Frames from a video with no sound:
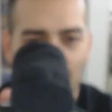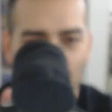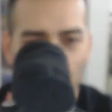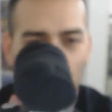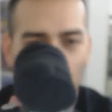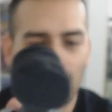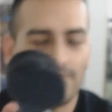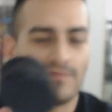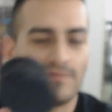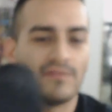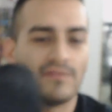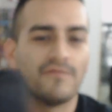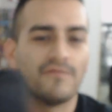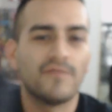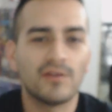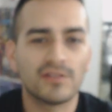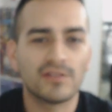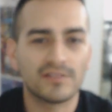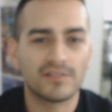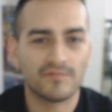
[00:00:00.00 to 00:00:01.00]
Probably from the
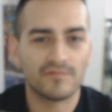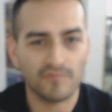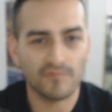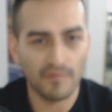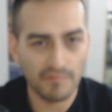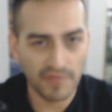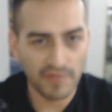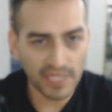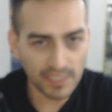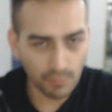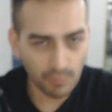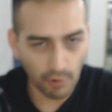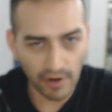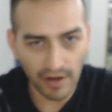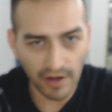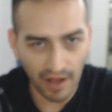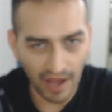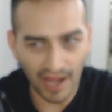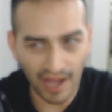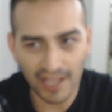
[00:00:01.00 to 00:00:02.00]
videos from this
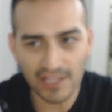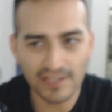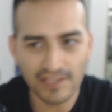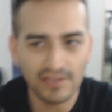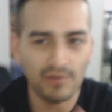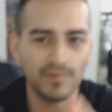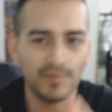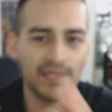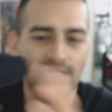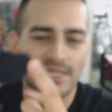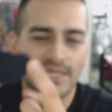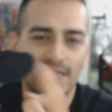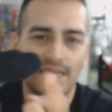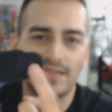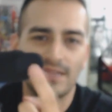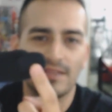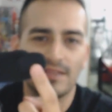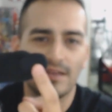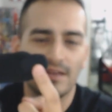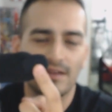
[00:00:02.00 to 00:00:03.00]
point on, you'll be
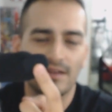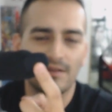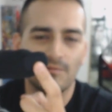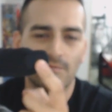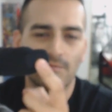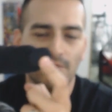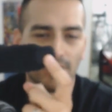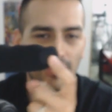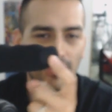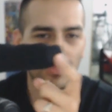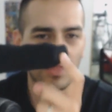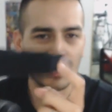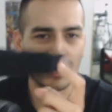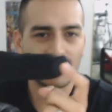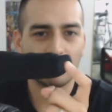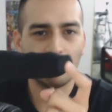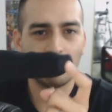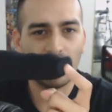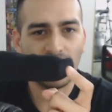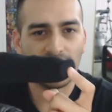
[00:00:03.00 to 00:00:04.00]
seeing with
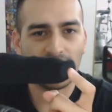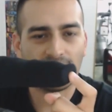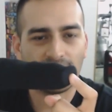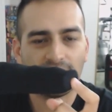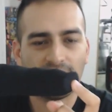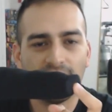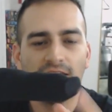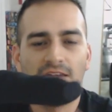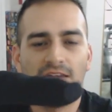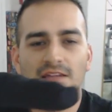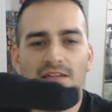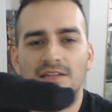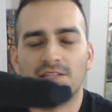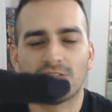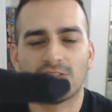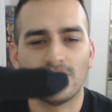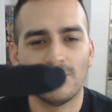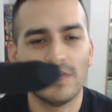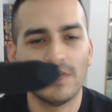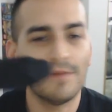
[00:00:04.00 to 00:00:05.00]
this mic.
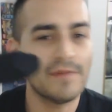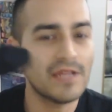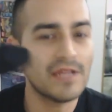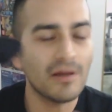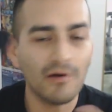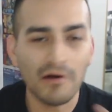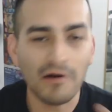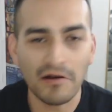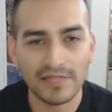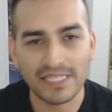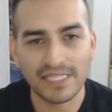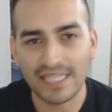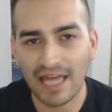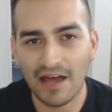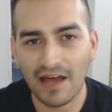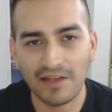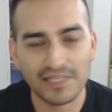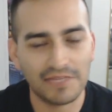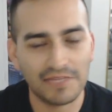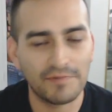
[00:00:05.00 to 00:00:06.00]
So let me know how it
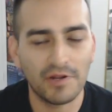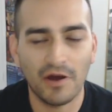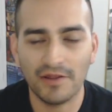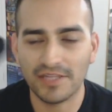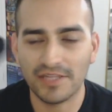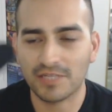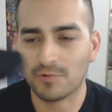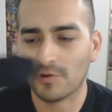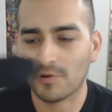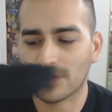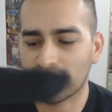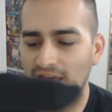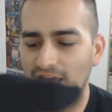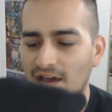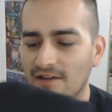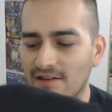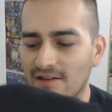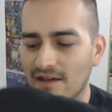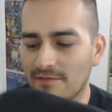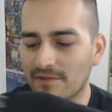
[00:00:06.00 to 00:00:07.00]
sounds. Let me know how this works
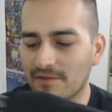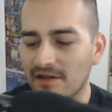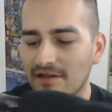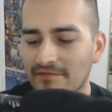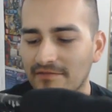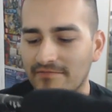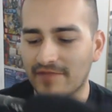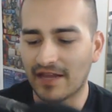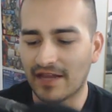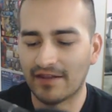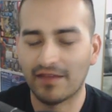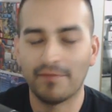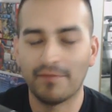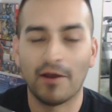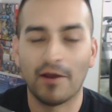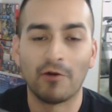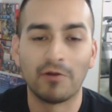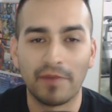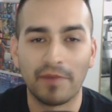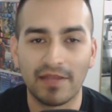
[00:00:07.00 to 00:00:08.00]
out. I'm going to kind of give
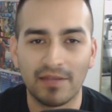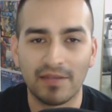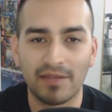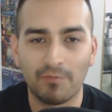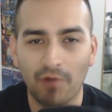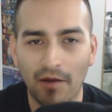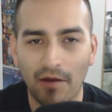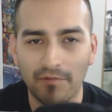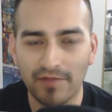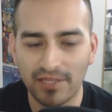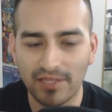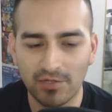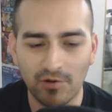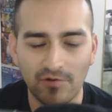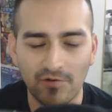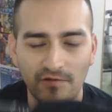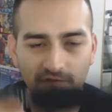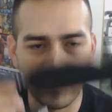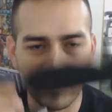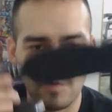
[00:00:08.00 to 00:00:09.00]
my own opinion, probably do
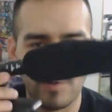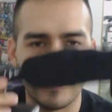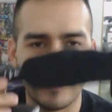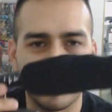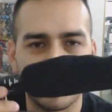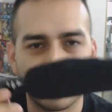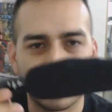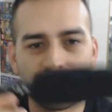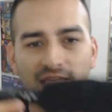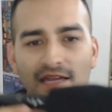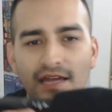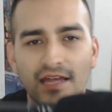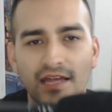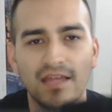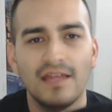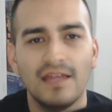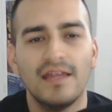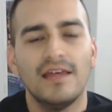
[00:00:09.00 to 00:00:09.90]
a review on this,